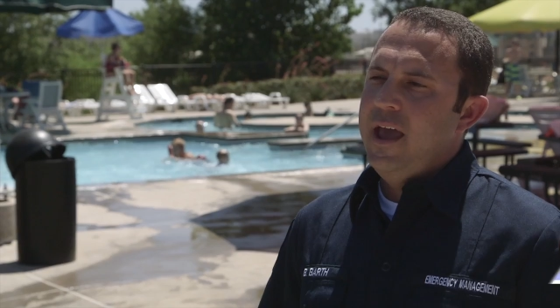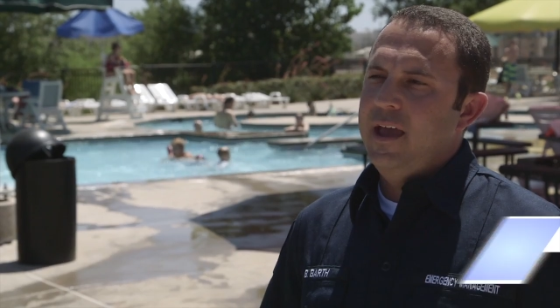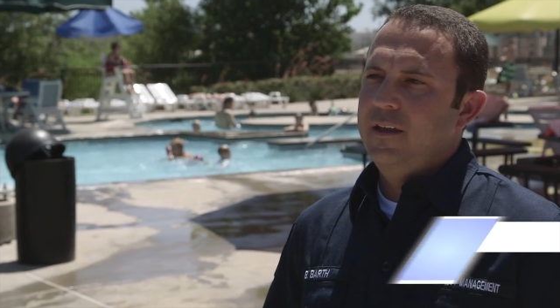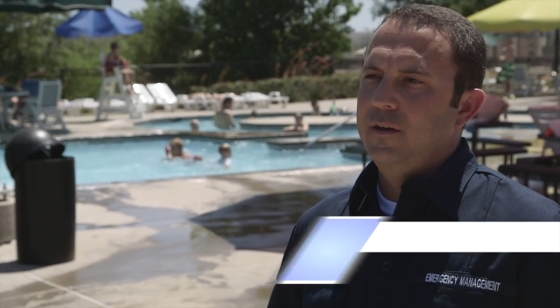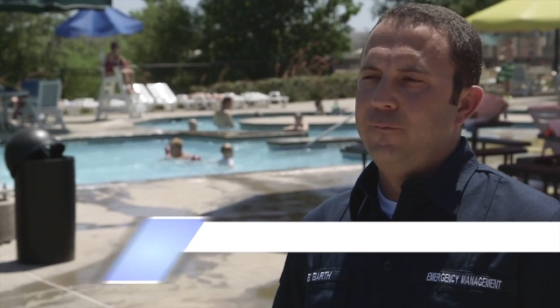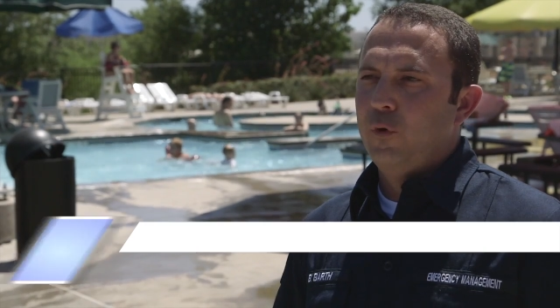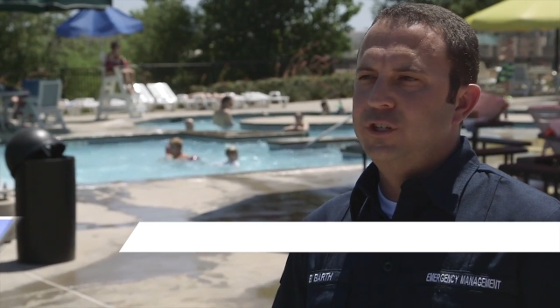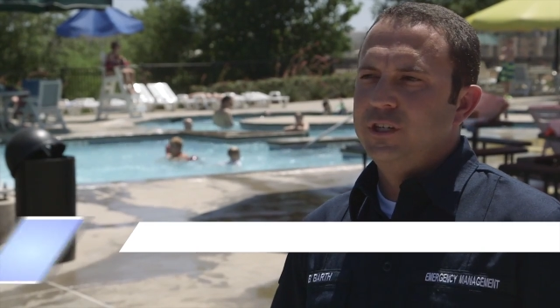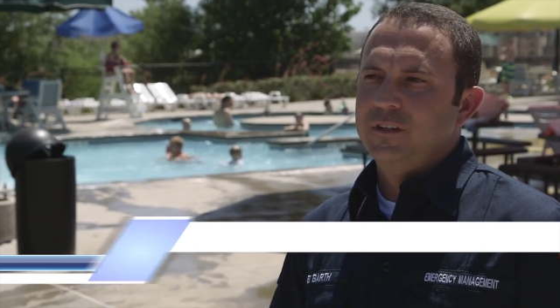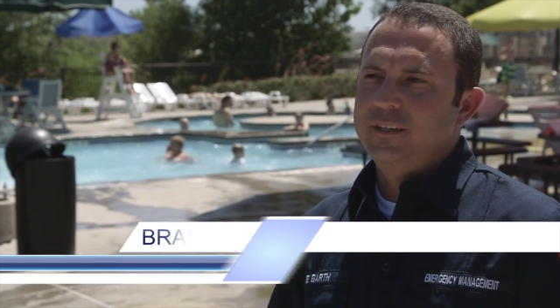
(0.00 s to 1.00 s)
And
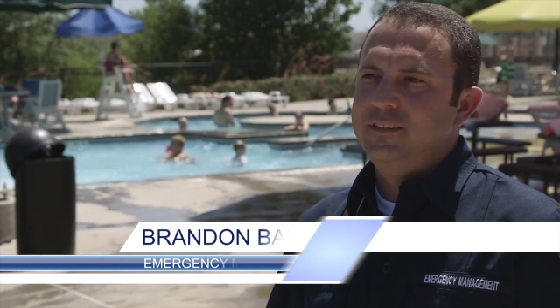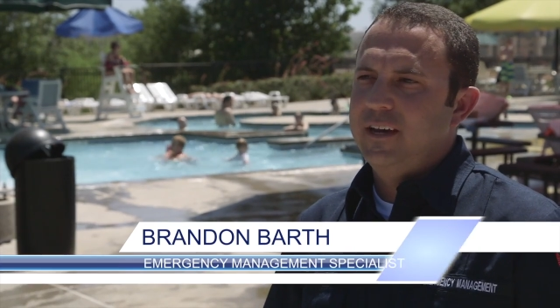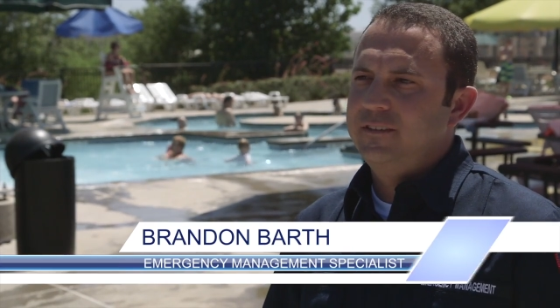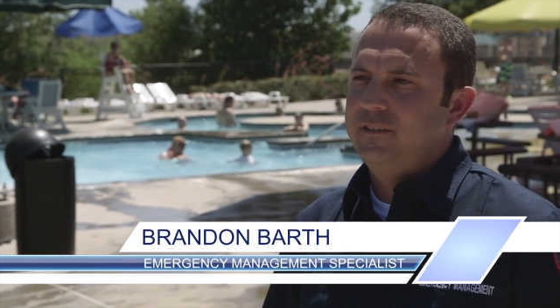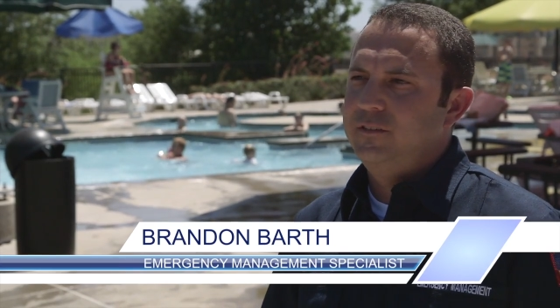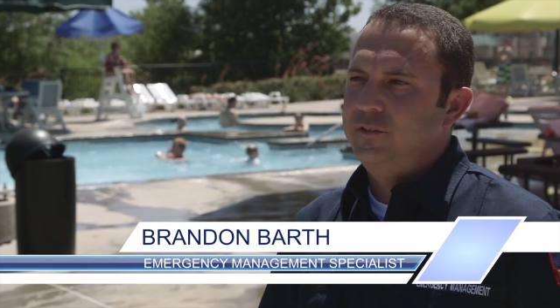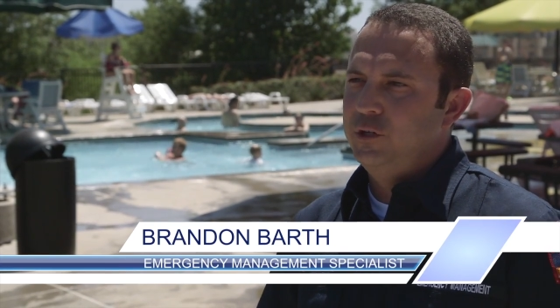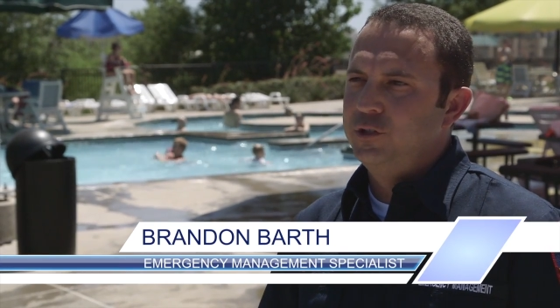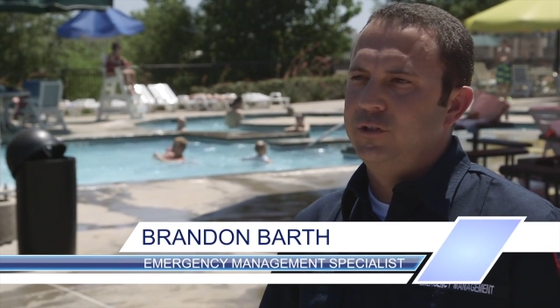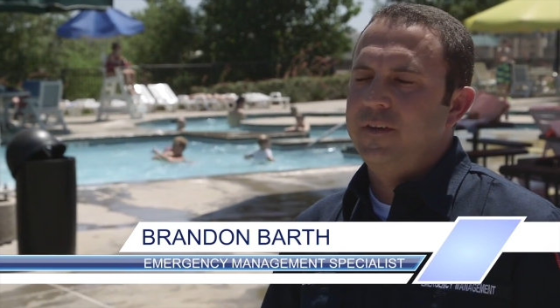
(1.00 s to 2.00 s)
unfortunately, Texas is
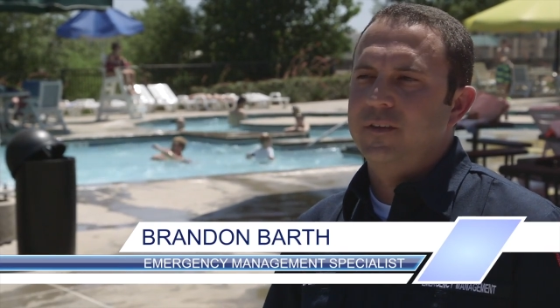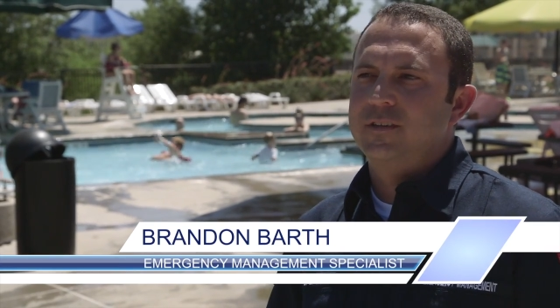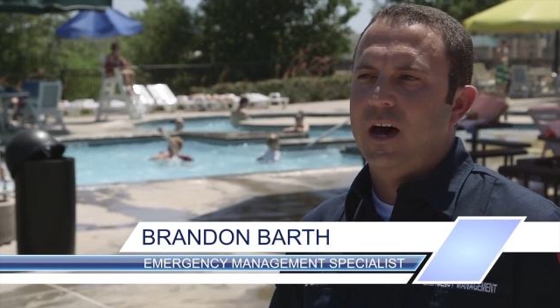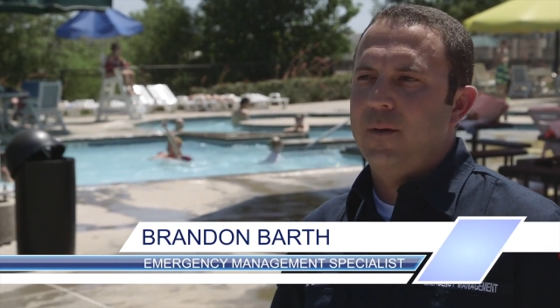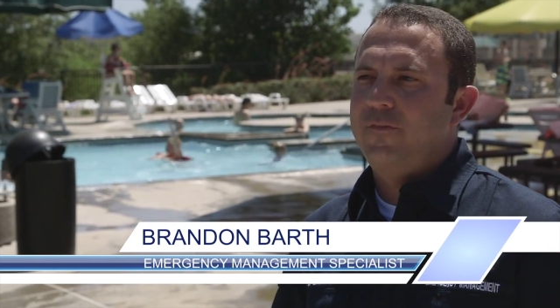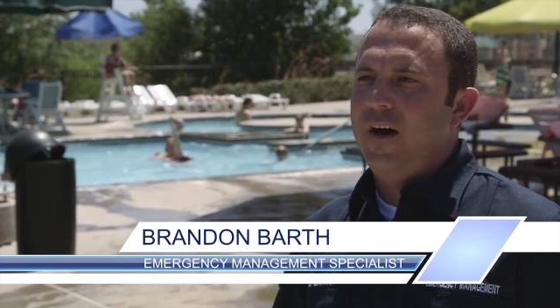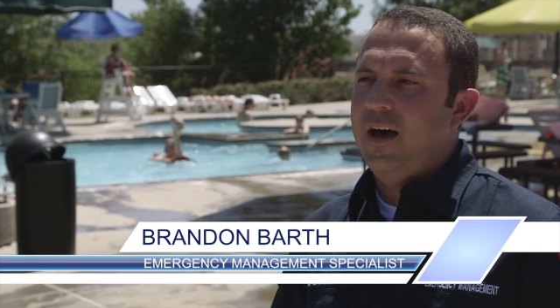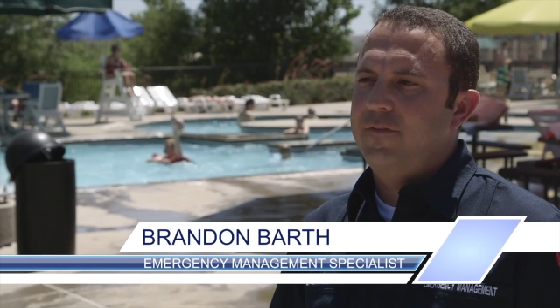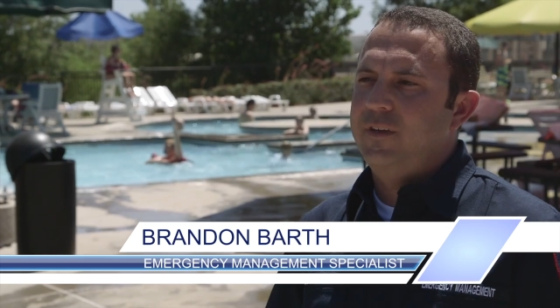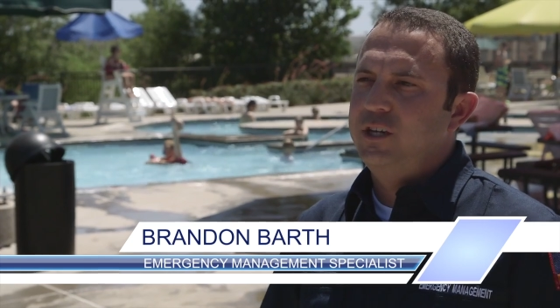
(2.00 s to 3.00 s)
usually in the top
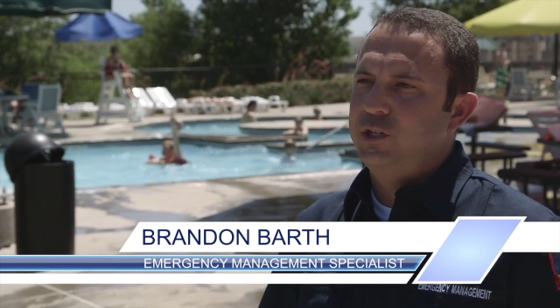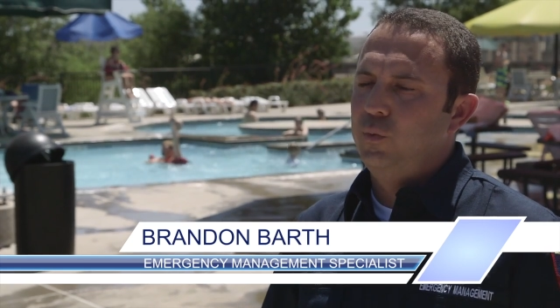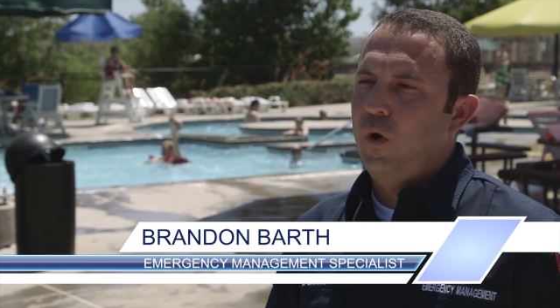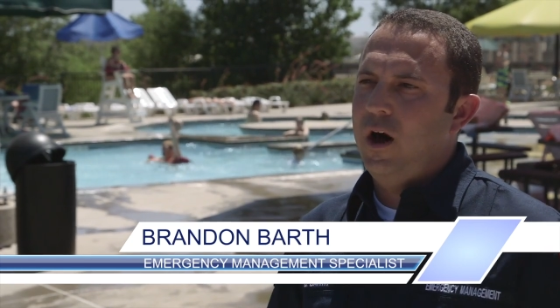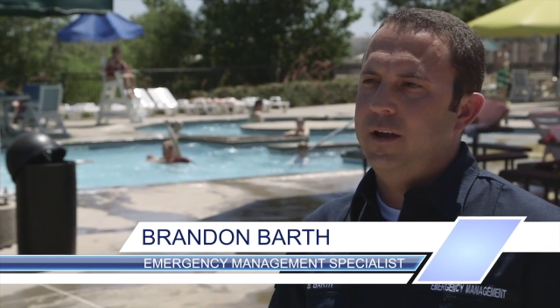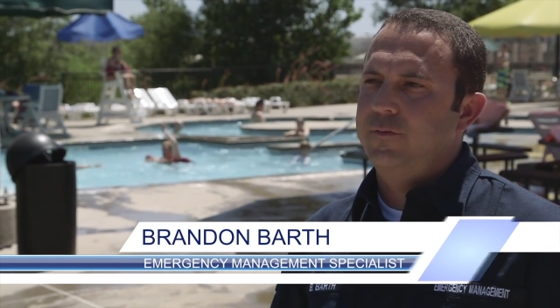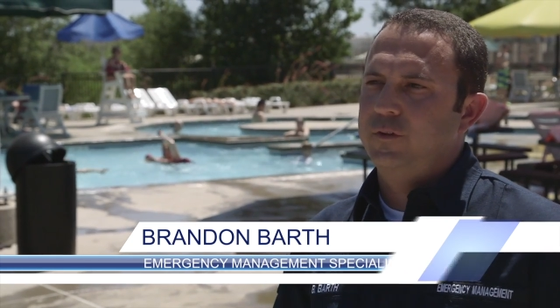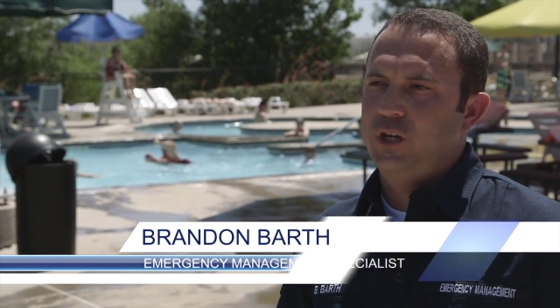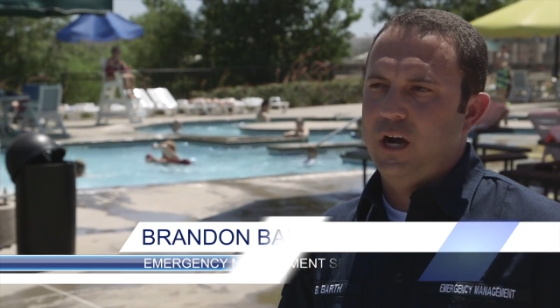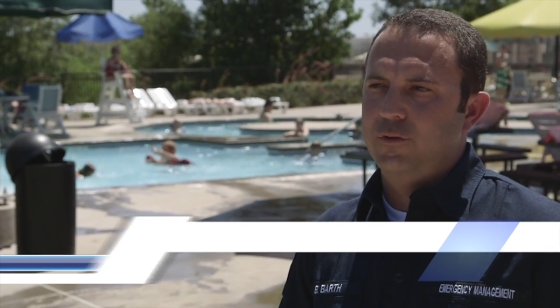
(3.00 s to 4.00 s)
five nationwide
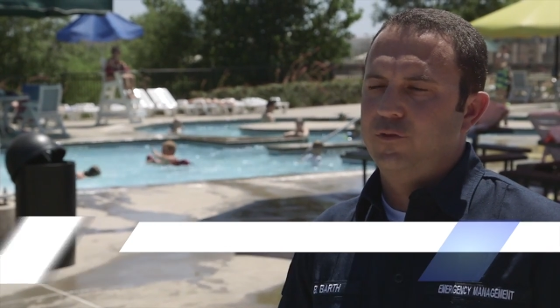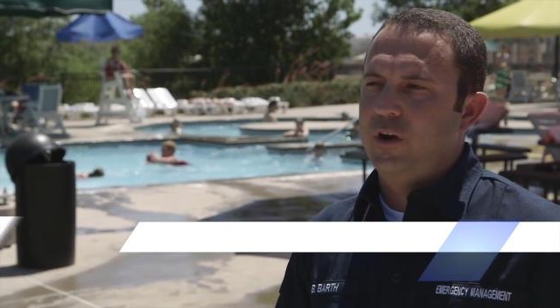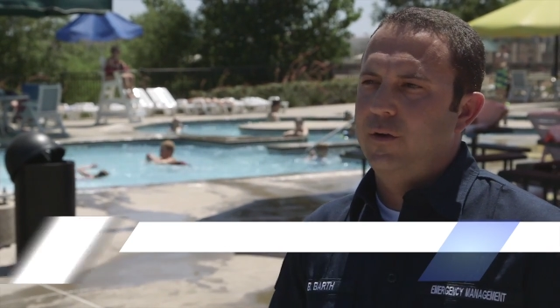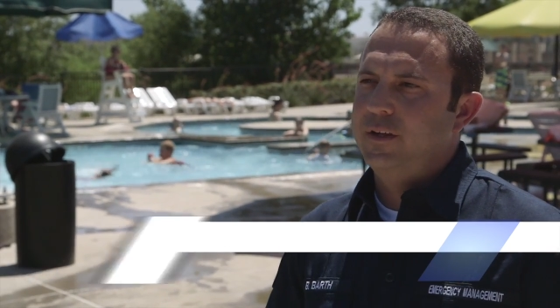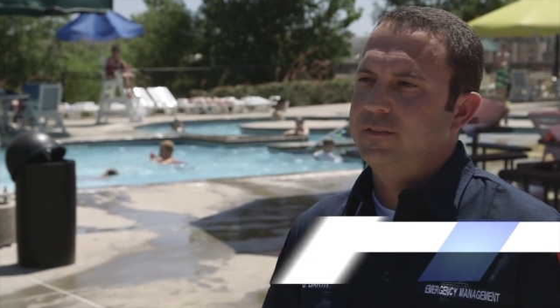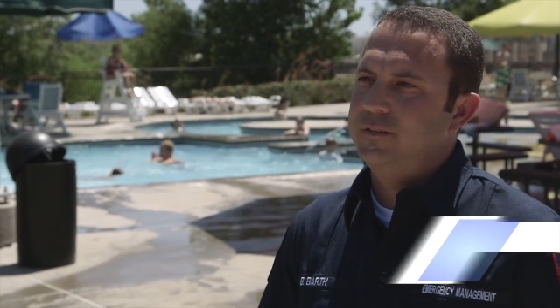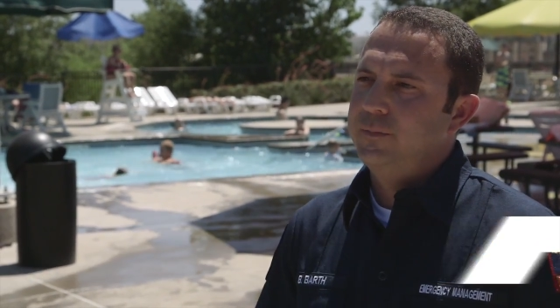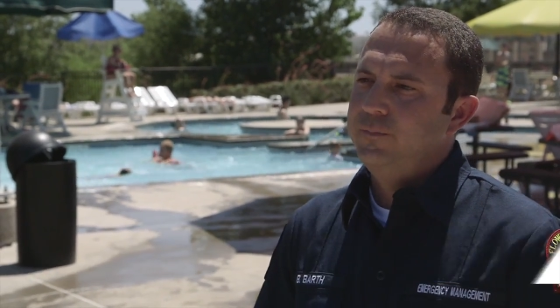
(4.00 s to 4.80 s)
for child drownings.